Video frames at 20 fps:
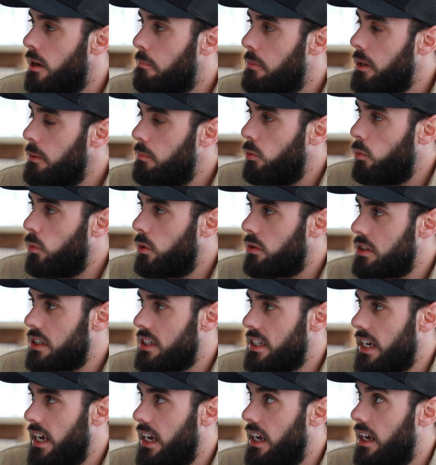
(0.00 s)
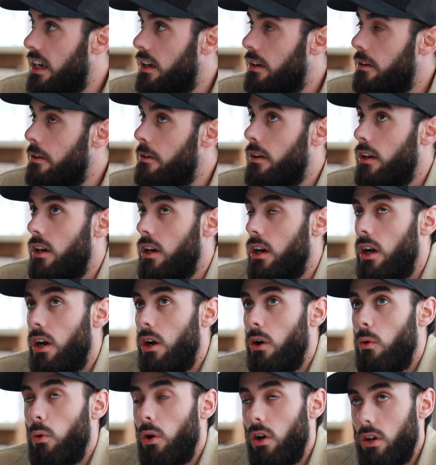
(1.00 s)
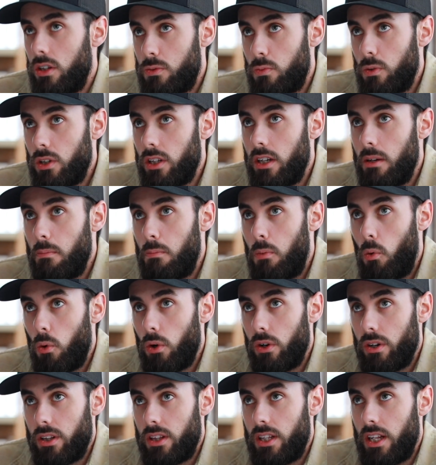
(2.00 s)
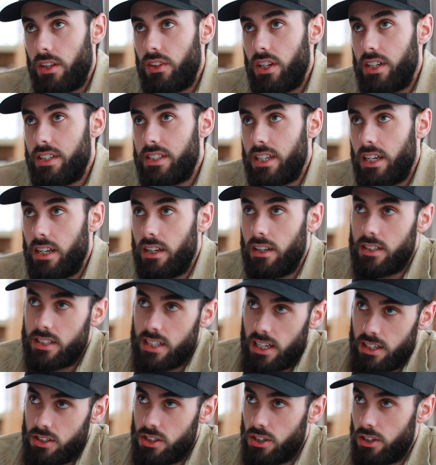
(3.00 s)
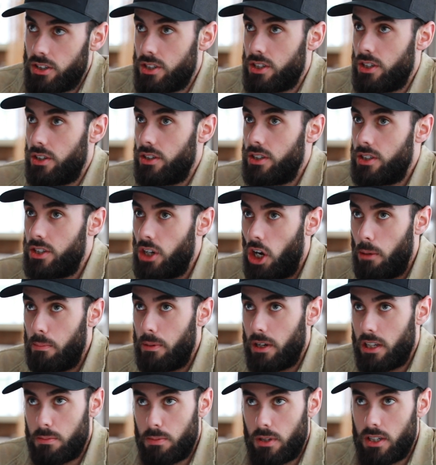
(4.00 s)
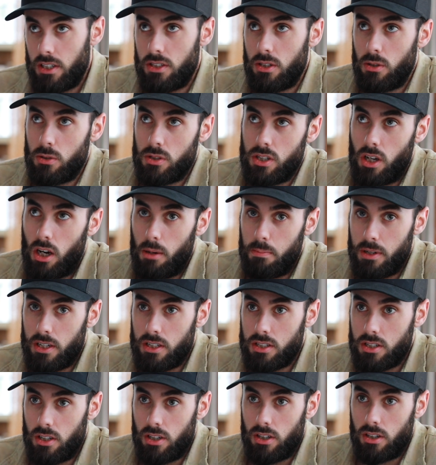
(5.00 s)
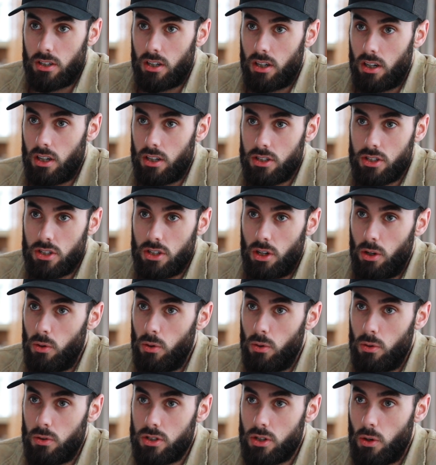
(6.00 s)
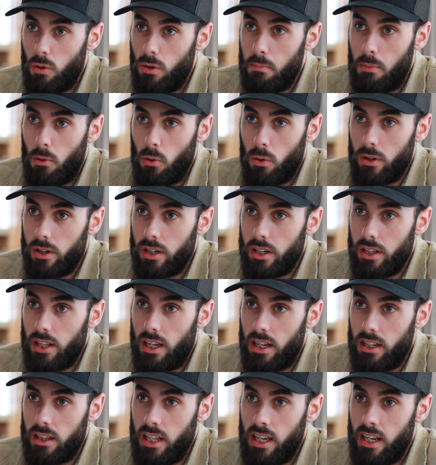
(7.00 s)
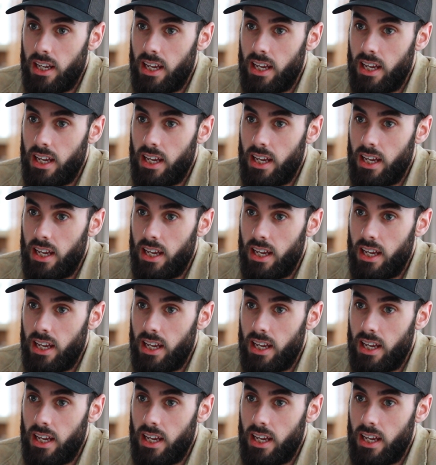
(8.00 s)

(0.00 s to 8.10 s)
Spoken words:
people will say, well, it's really important that they censor certain topics because those topics are so important that